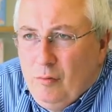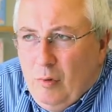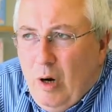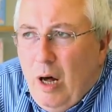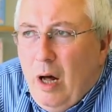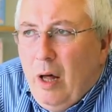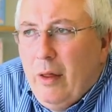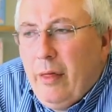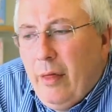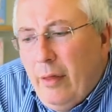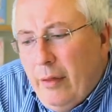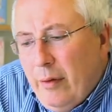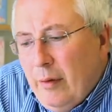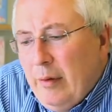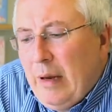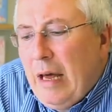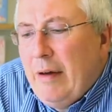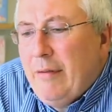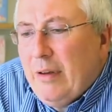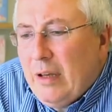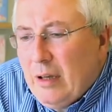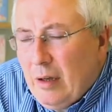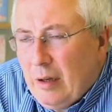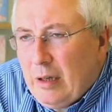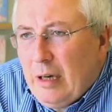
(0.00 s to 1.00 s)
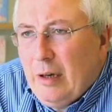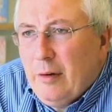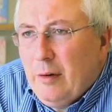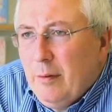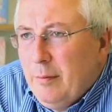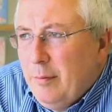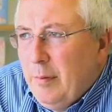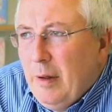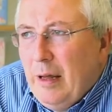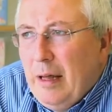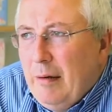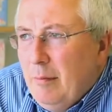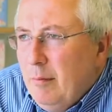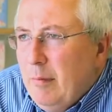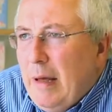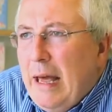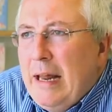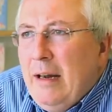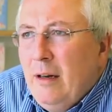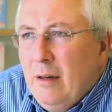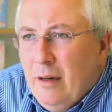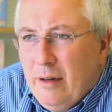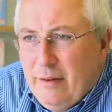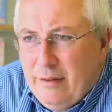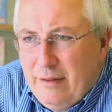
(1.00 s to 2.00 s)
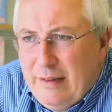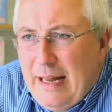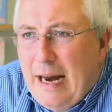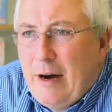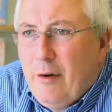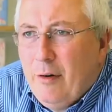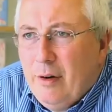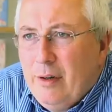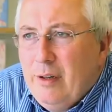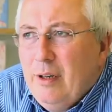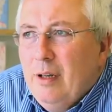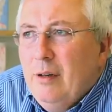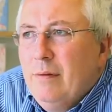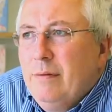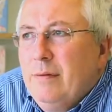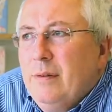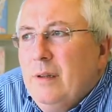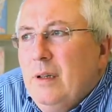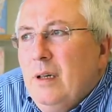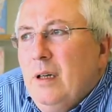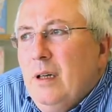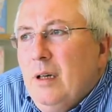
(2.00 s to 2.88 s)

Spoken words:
rather than having a kind of endless narrative.